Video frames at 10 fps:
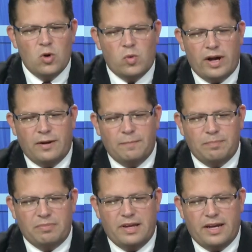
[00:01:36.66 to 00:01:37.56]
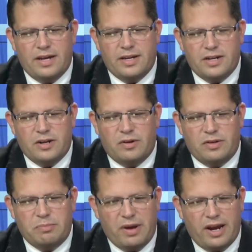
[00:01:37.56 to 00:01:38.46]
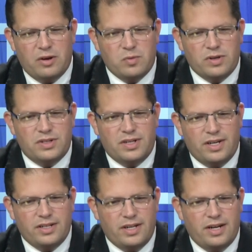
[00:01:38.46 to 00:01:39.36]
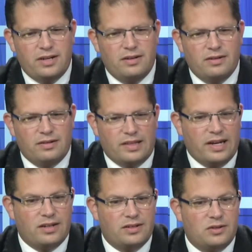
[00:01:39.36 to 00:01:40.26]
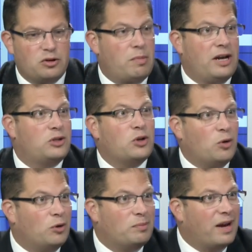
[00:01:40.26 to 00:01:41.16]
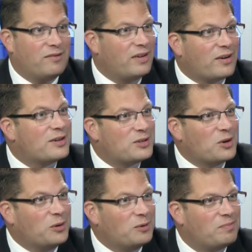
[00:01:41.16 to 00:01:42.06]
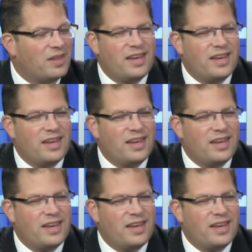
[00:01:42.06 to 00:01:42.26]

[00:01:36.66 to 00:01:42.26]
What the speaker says: Well, you know, the band was indeed linked to my soul, my very soul.